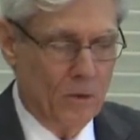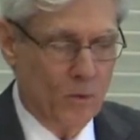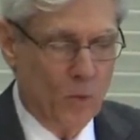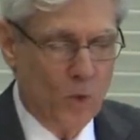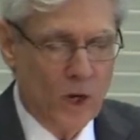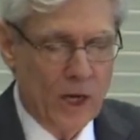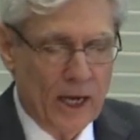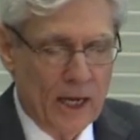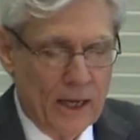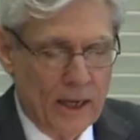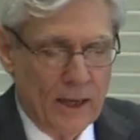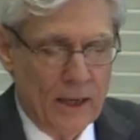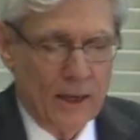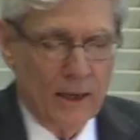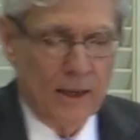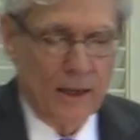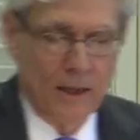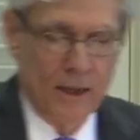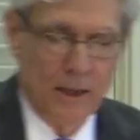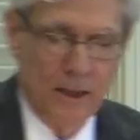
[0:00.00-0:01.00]

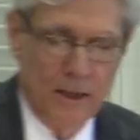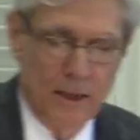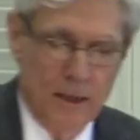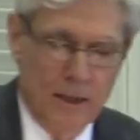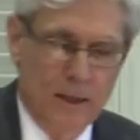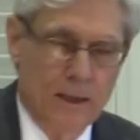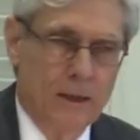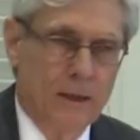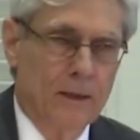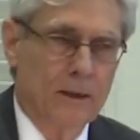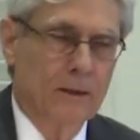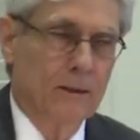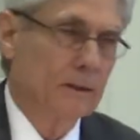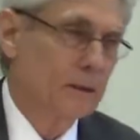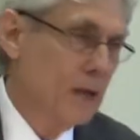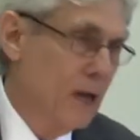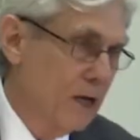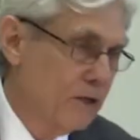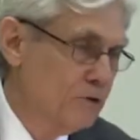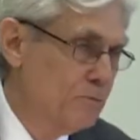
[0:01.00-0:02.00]
We,
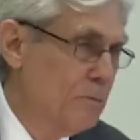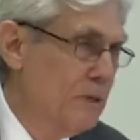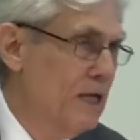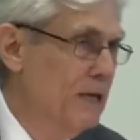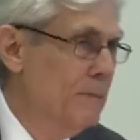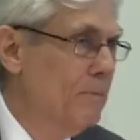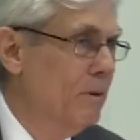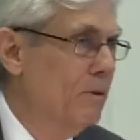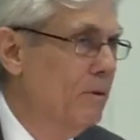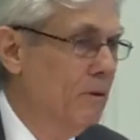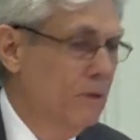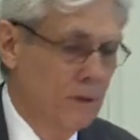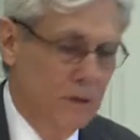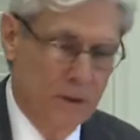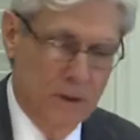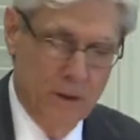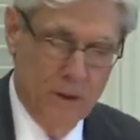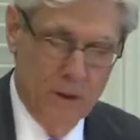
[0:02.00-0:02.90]
God's people,